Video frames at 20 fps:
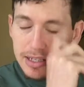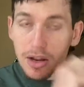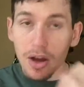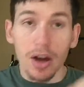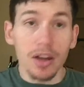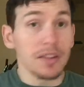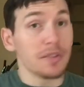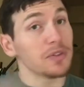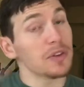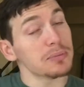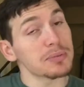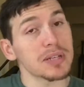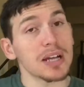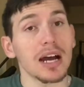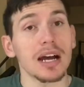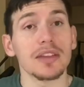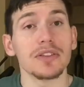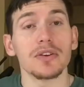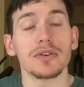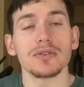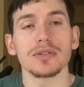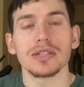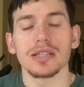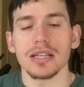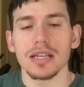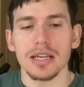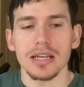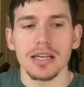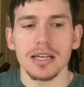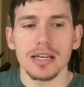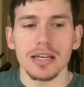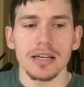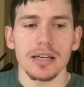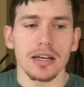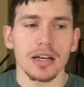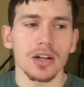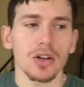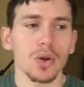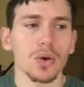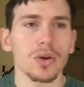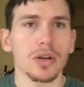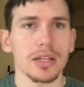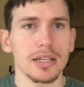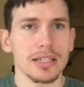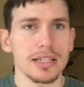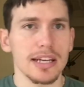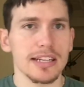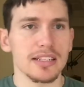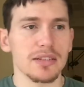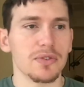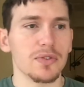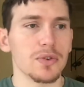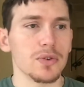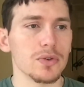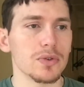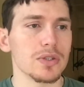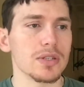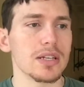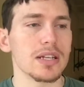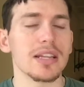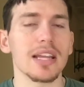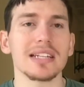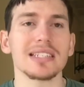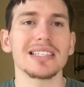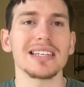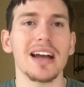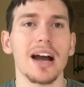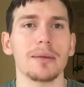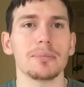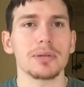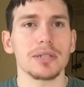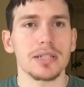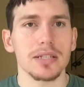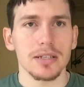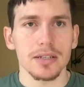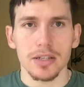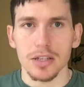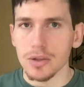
On the flip side, there's the calorically dense foods, and that's the opposite.